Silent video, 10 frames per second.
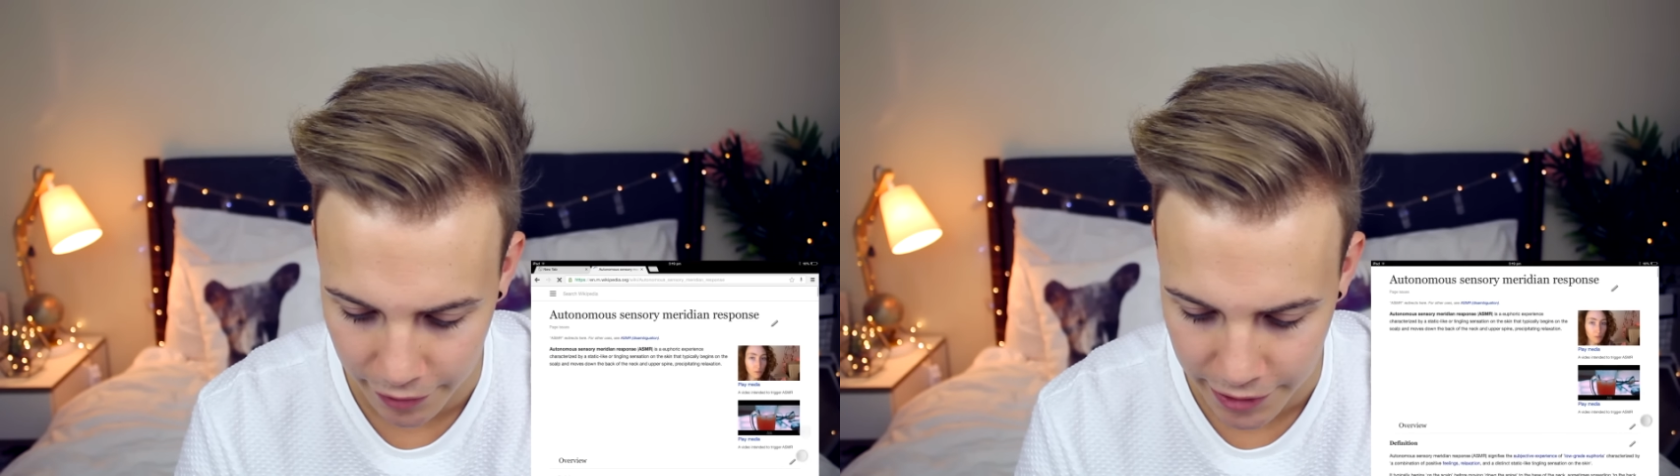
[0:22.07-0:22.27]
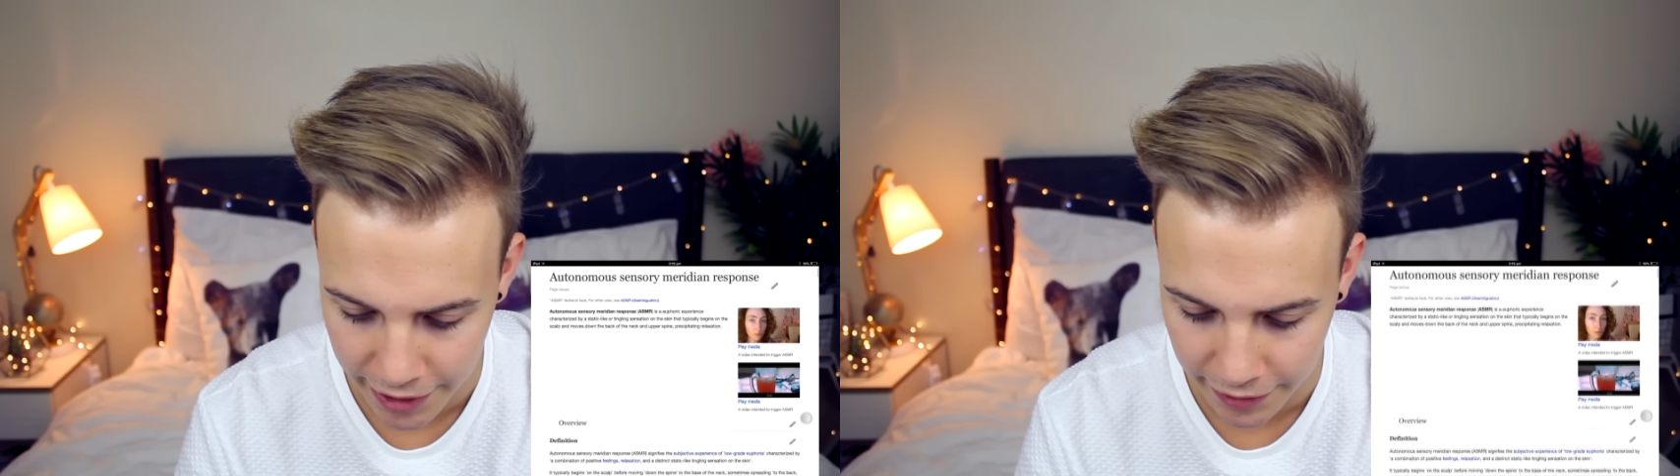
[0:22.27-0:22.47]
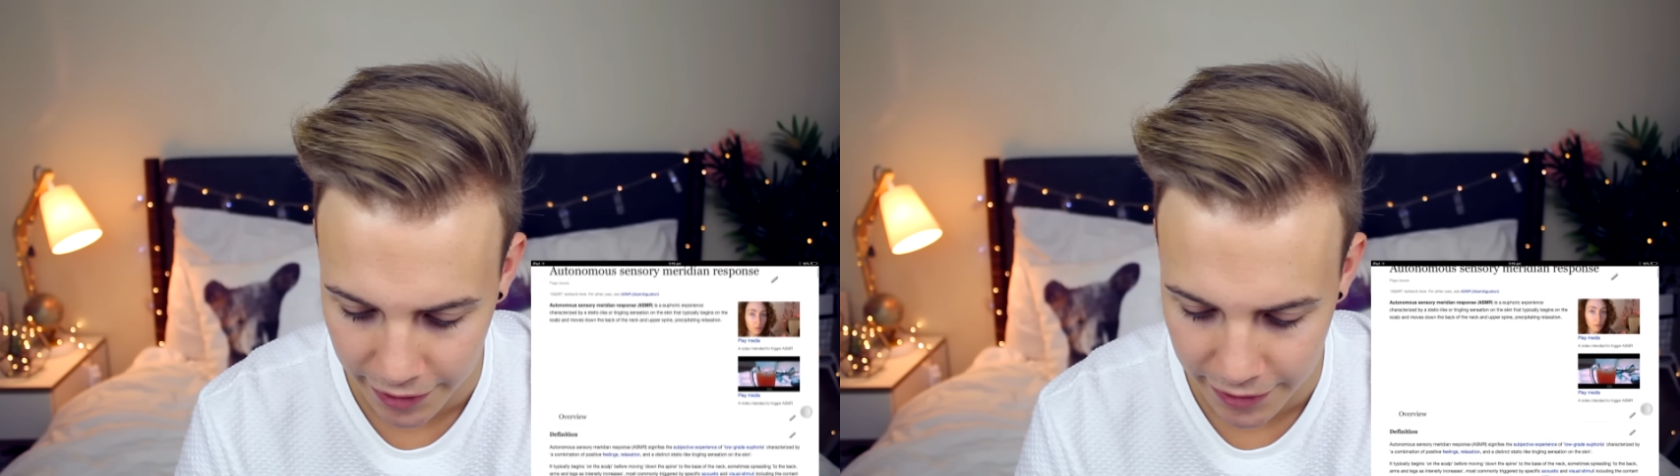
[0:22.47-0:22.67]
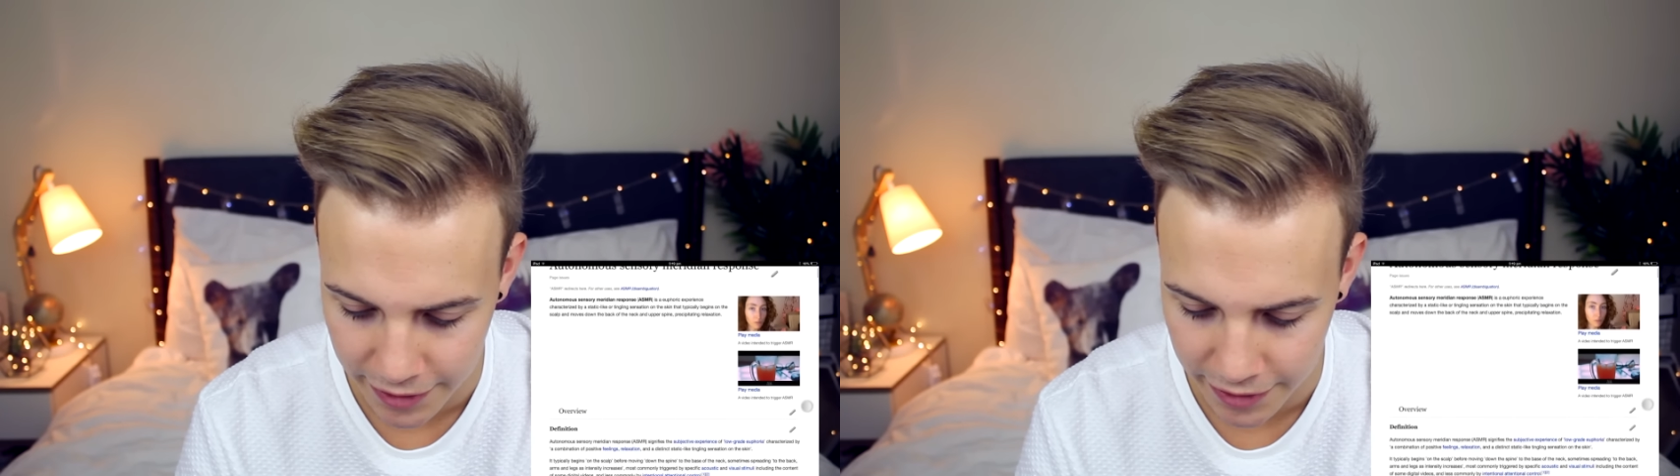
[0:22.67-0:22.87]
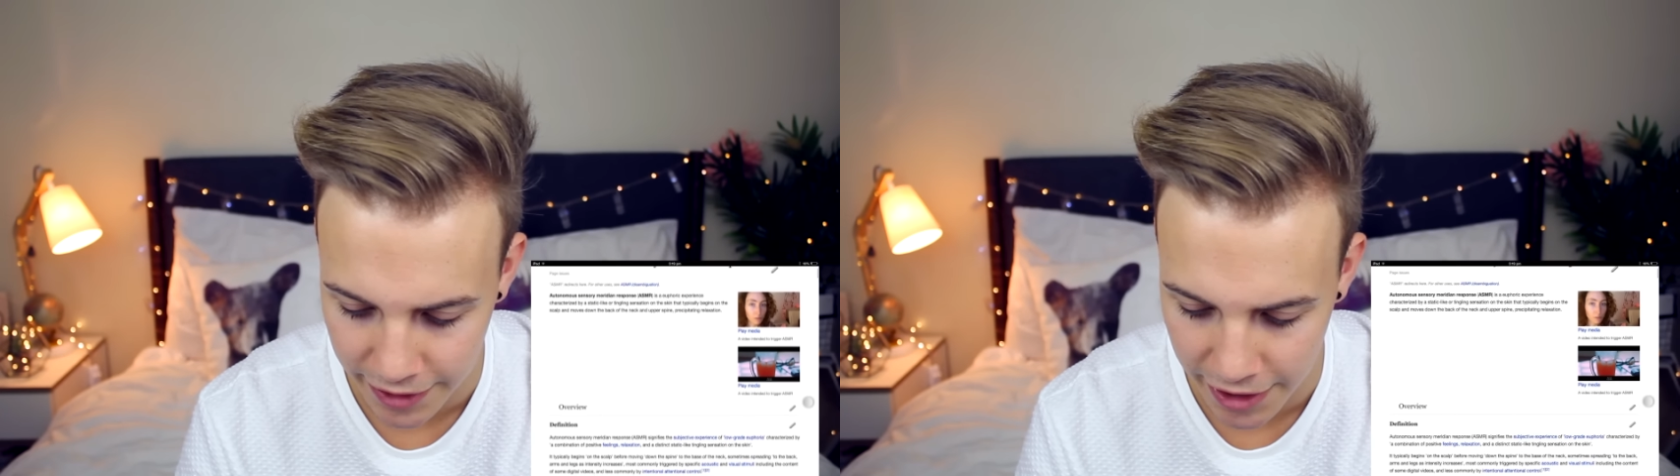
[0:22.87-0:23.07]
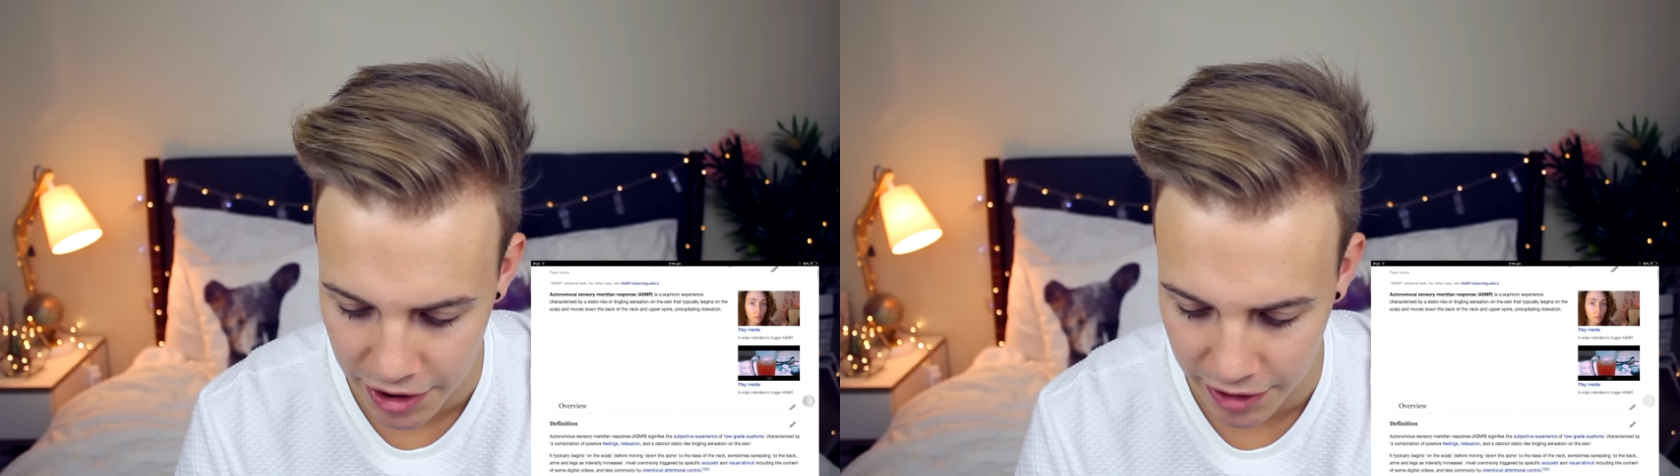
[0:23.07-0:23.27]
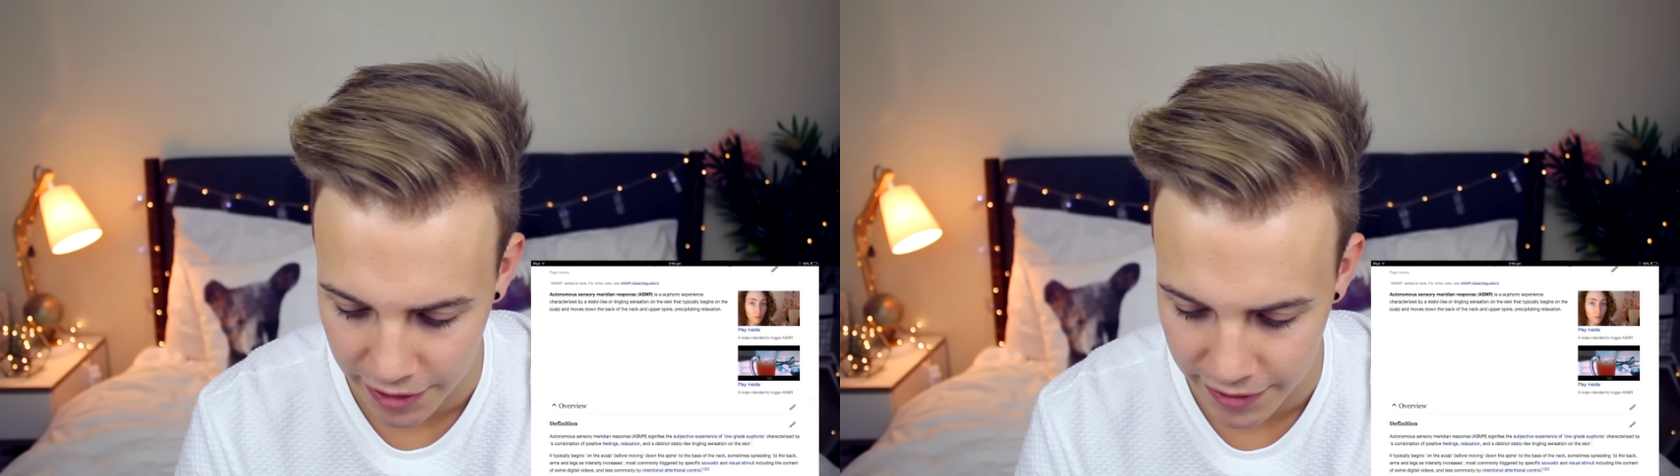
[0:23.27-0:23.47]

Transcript: or tingling sensation in the